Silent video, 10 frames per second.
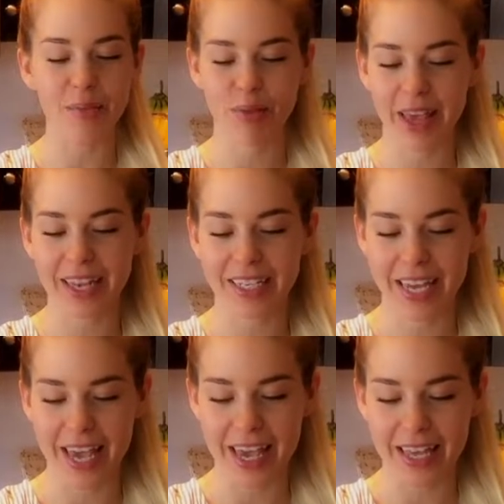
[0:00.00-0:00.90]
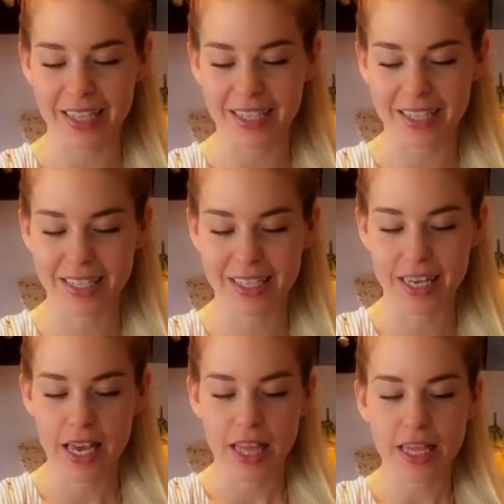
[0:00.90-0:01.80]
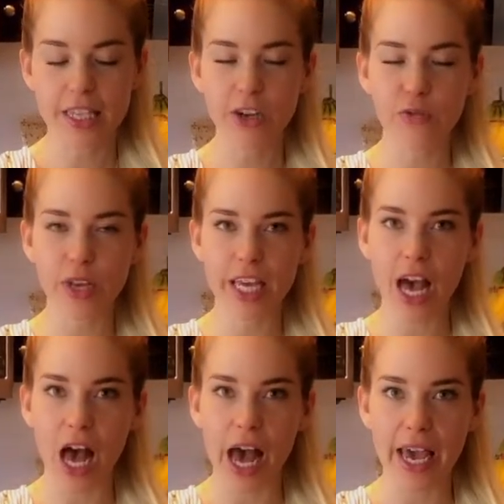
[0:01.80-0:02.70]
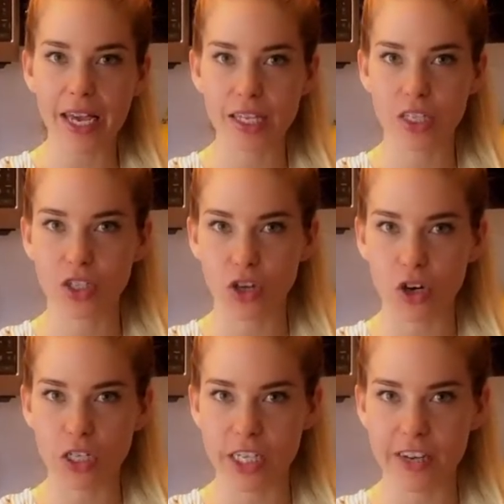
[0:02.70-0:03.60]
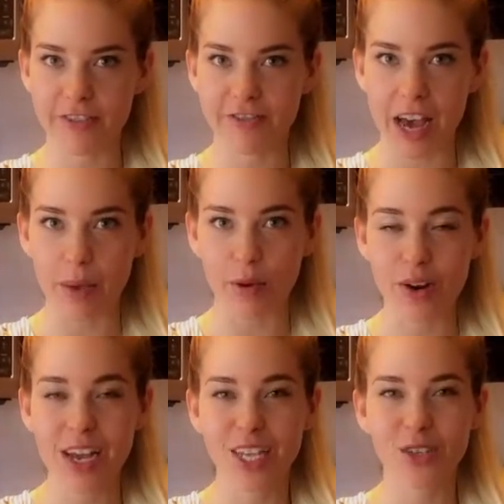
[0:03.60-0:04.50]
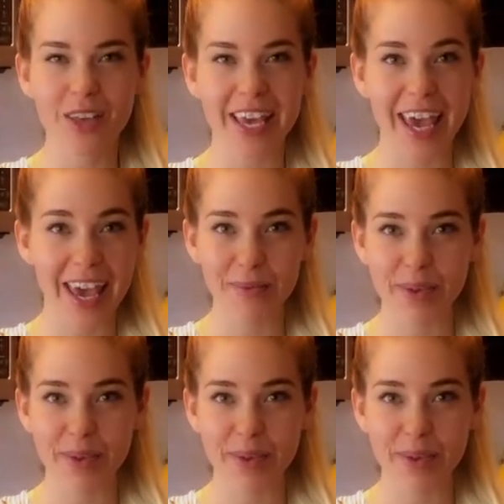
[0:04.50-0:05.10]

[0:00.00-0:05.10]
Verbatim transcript: plantains. These are really high in starch and fiber, so they can't be